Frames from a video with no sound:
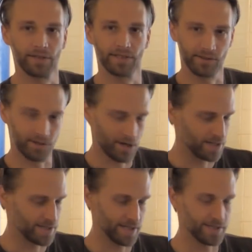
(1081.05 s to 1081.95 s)
this little card
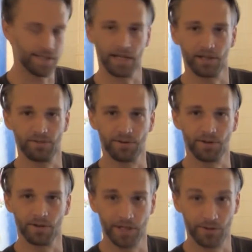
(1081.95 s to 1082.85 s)
that says thank you for
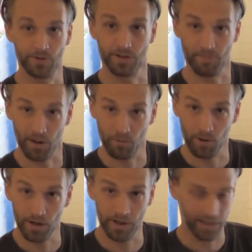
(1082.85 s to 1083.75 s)
your interest in my
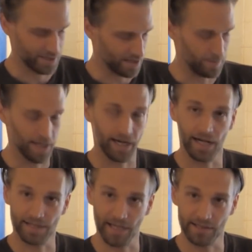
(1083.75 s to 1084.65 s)
work. It's got my
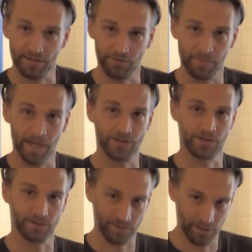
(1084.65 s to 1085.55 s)
contact
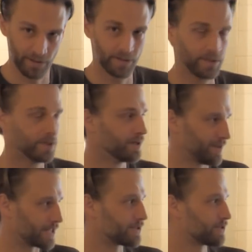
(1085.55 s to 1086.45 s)
information.
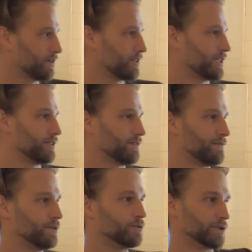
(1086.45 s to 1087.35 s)
That's turned into
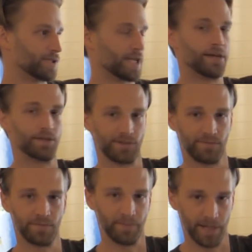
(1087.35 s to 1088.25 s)
future sales
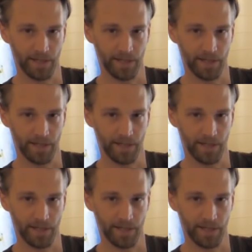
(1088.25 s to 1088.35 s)
for me.